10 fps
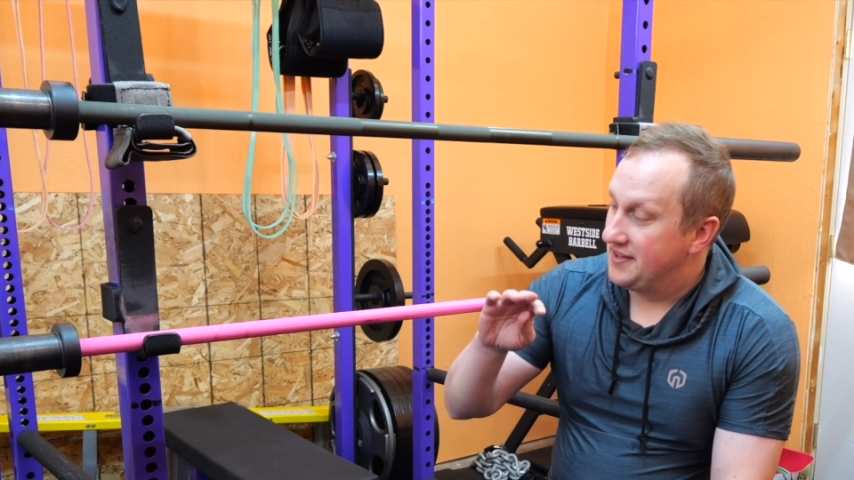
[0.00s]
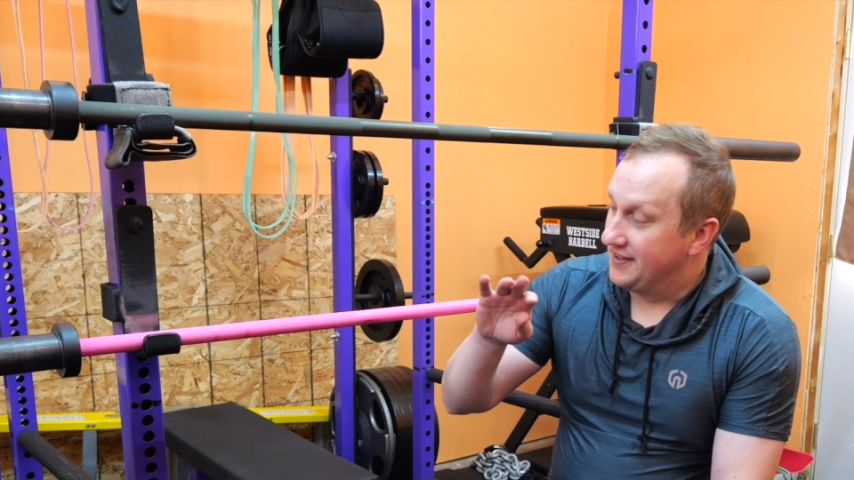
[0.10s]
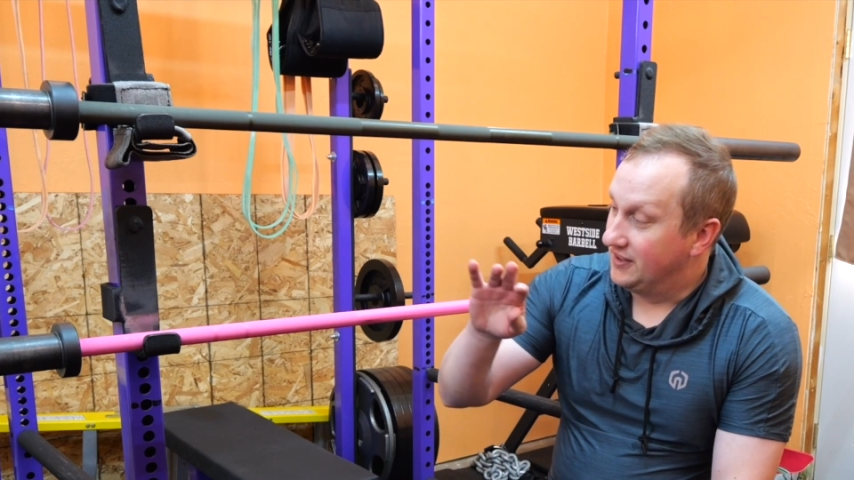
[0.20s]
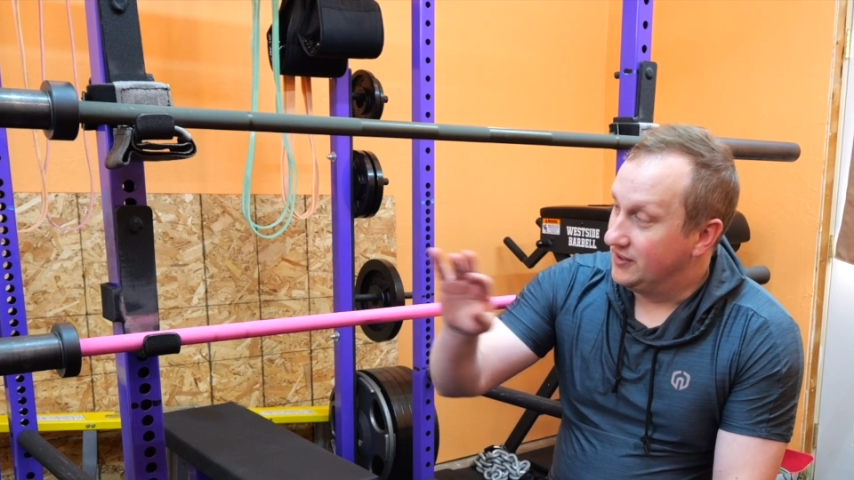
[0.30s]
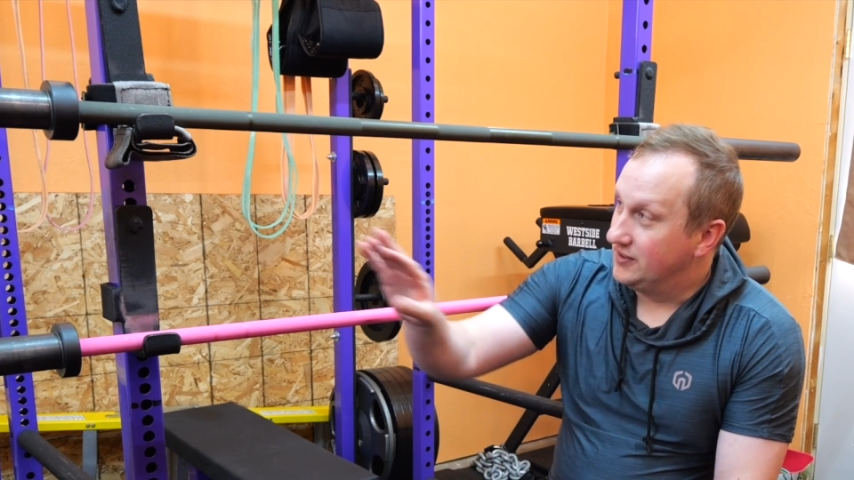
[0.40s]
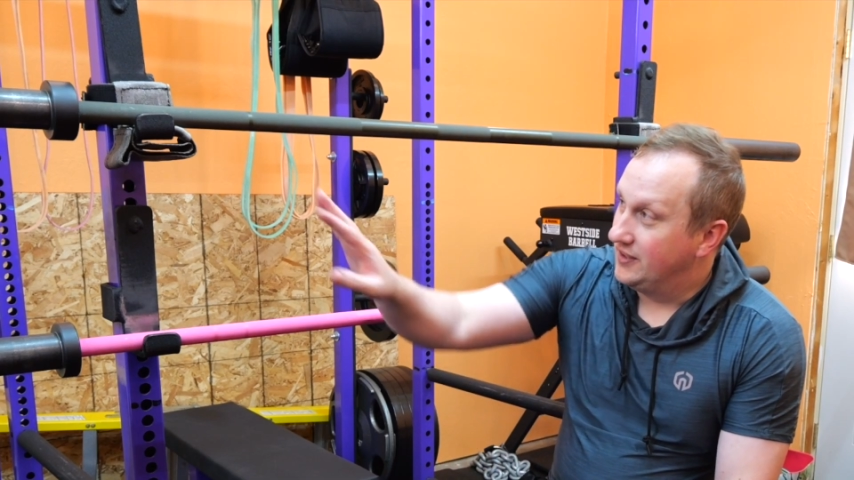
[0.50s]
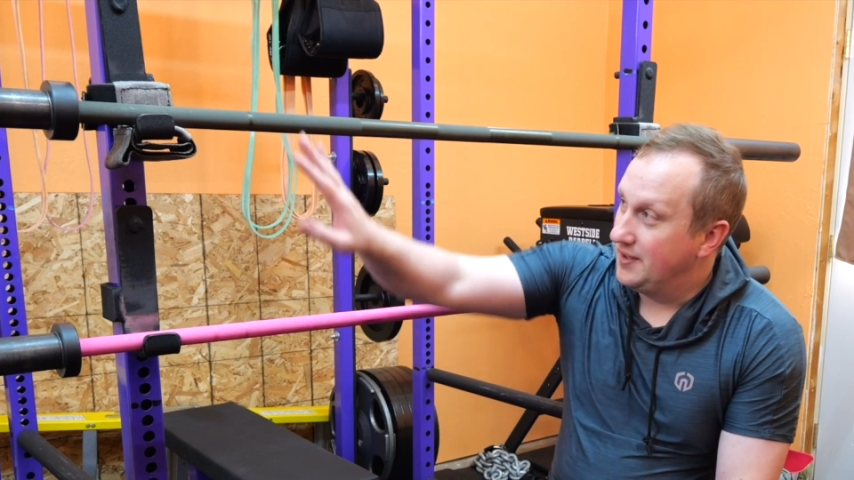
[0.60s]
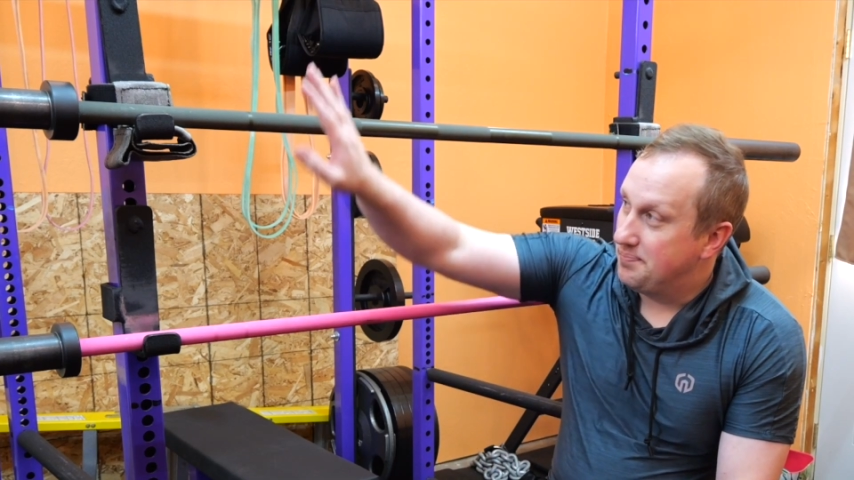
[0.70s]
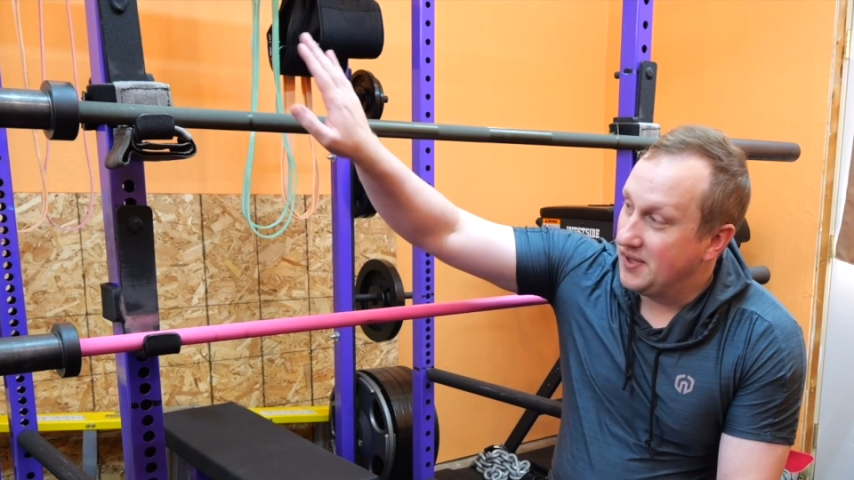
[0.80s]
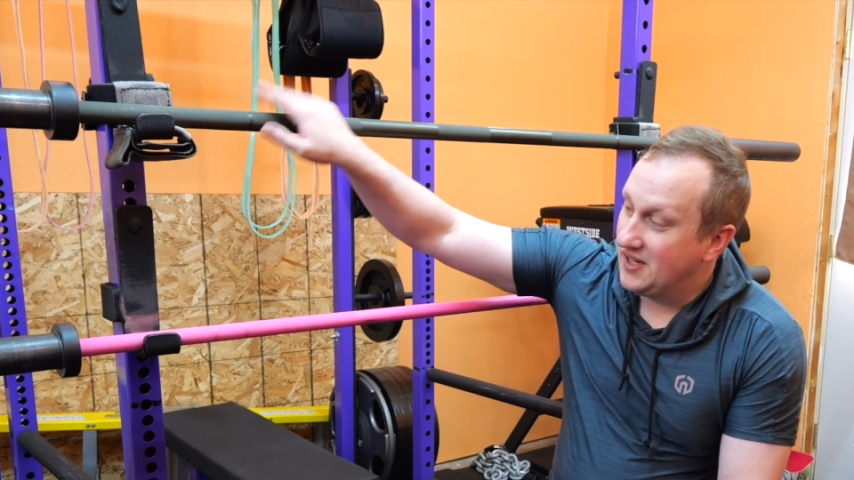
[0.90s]
the
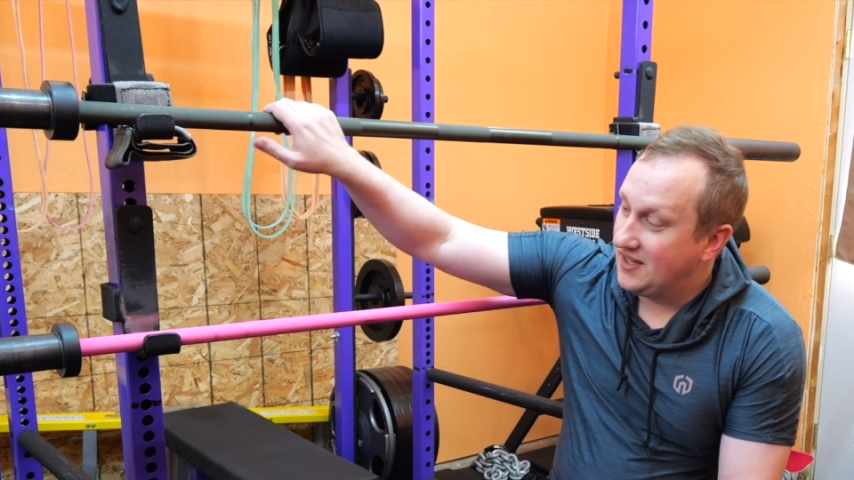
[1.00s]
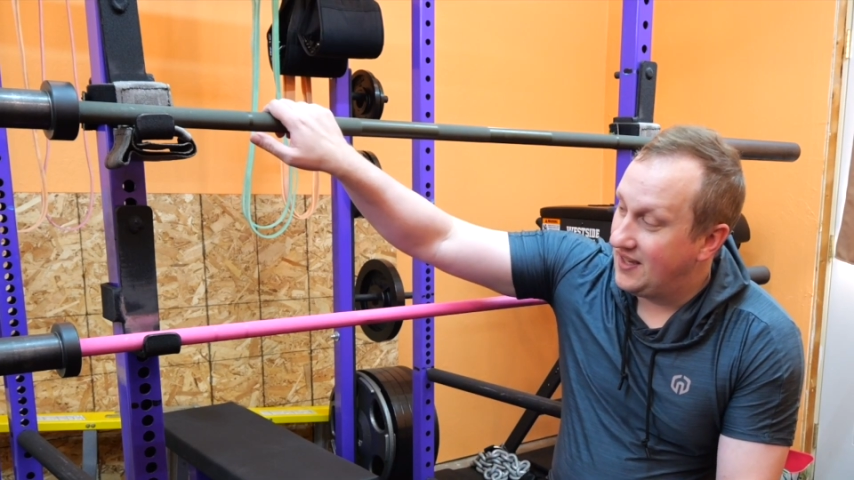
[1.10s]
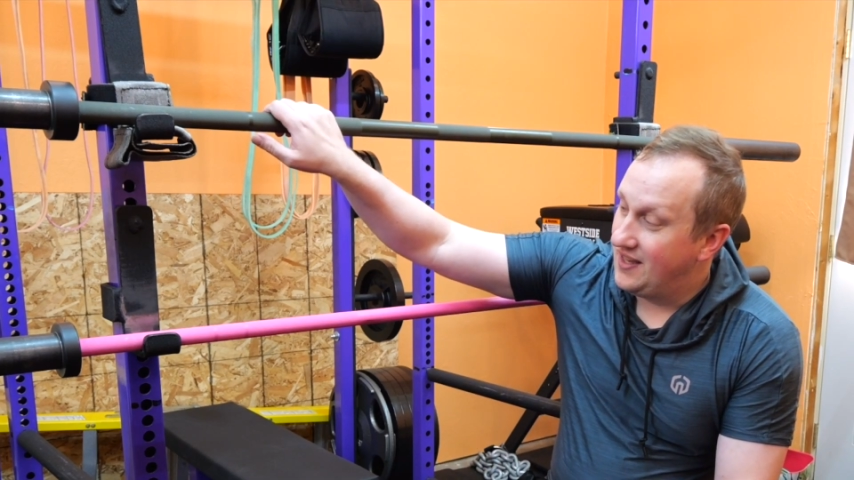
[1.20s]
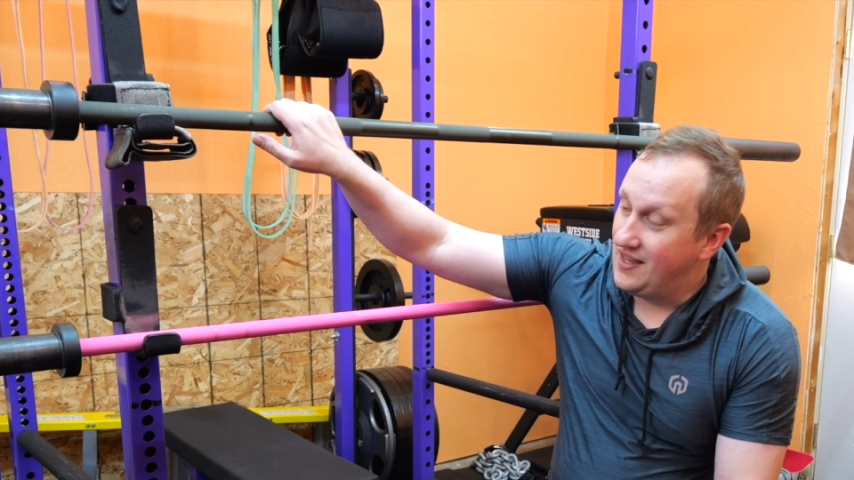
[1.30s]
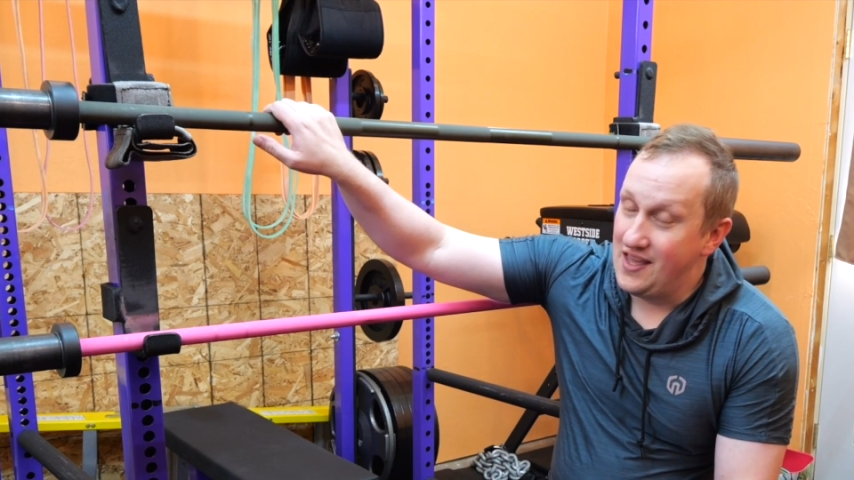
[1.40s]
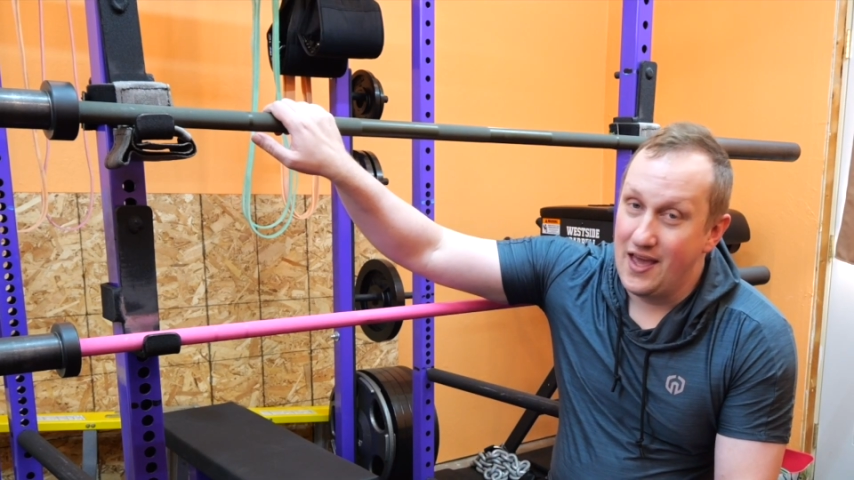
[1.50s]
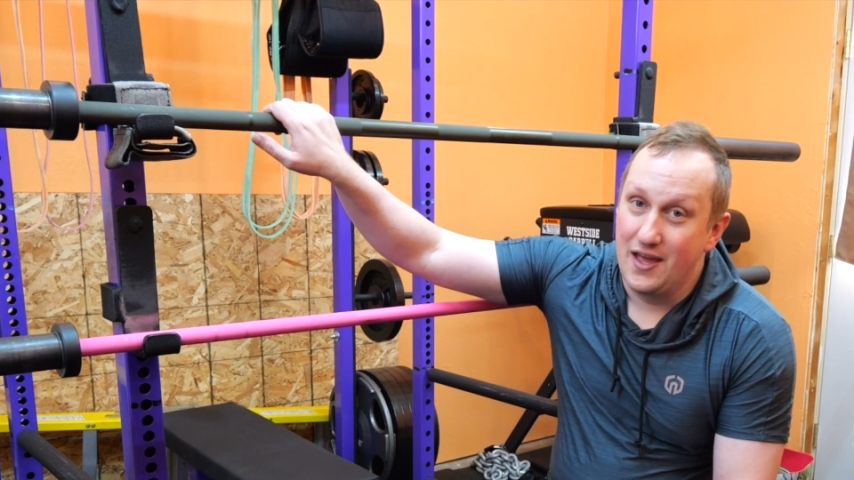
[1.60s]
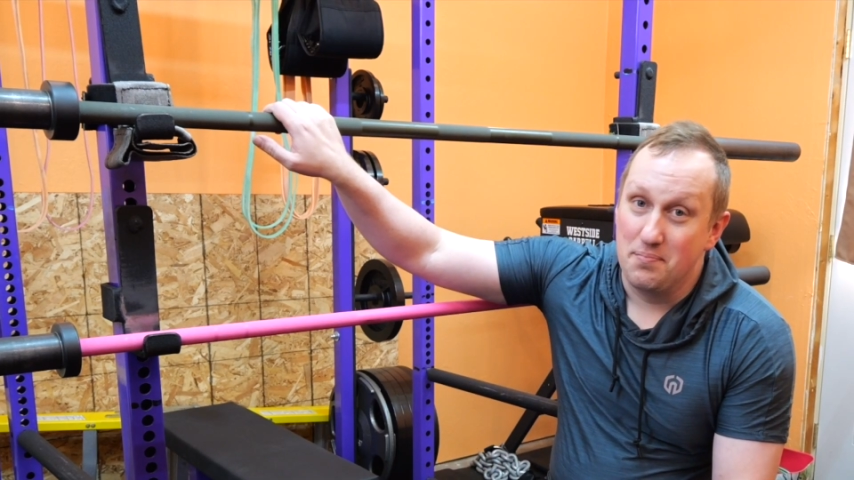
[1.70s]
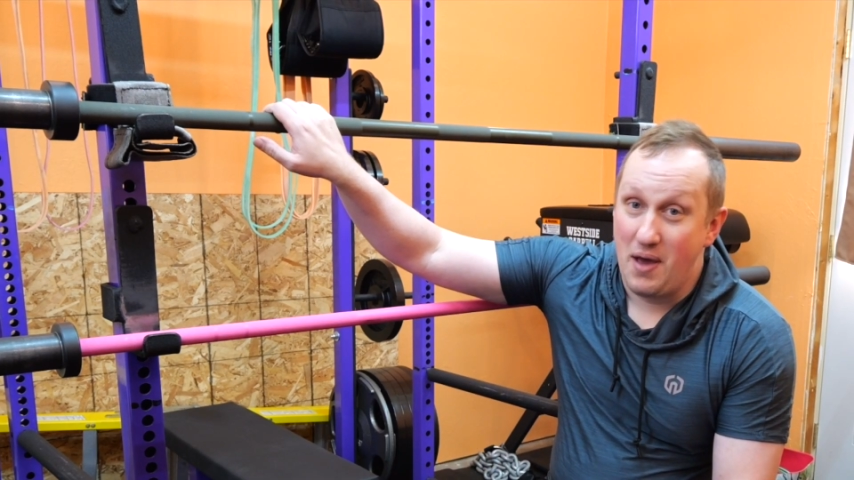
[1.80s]
Olympic and